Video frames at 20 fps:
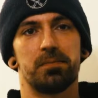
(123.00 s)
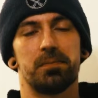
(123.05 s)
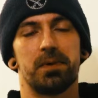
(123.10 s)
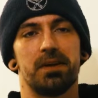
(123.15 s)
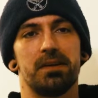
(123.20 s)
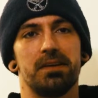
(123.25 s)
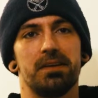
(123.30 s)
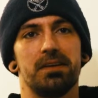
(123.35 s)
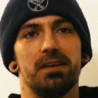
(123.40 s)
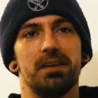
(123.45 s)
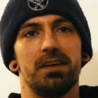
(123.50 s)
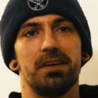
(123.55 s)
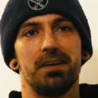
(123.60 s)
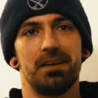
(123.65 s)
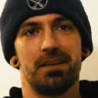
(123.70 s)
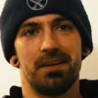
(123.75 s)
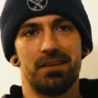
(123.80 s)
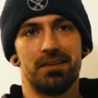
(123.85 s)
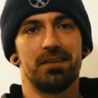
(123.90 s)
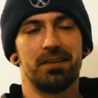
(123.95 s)
but
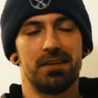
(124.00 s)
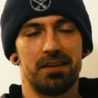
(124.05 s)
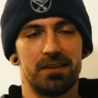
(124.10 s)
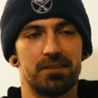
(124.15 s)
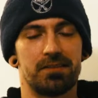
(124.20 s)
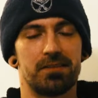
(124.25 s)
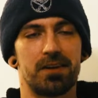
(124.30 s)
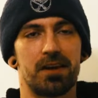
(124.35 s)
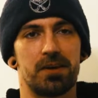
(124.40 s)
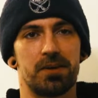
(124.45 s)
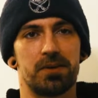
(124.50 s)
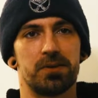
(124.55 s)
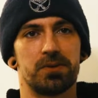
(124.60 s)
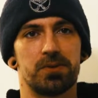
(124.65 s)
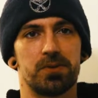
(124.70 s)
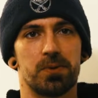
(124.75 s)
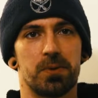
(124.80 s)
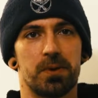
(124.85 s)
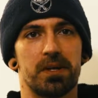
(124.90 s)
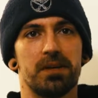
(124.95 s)
in the entire
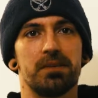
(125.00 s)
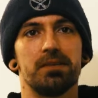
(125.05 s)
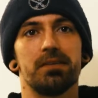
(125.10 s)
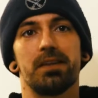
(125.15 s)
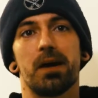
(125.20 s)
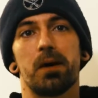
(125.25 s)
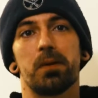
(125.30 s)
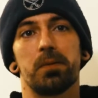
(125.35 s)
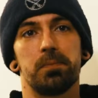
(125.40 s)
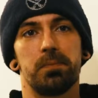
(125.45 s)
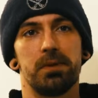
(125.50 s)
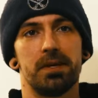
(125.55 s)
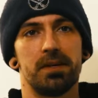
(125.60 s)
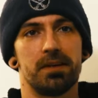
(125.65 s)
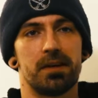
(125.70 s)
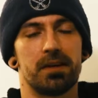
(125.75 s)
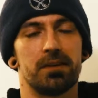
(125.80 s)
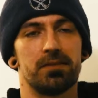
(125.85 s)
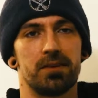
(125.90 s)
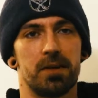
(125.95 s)
joint. That would be
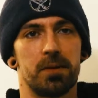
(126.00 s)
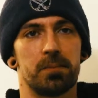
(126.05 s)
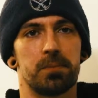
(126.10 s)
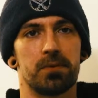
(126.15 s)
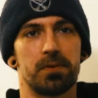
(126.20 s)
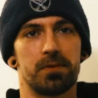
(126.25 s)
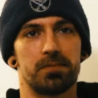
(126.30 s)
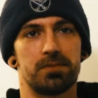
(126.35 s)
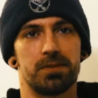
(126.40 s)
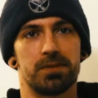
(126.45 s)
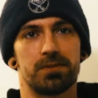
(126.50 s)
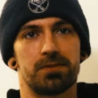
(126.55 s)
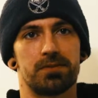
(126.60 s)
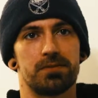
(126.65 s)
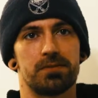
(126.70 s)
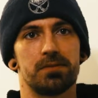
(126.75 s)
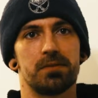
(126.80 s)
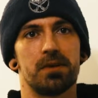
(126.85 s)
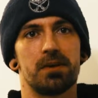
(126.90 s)
an example of just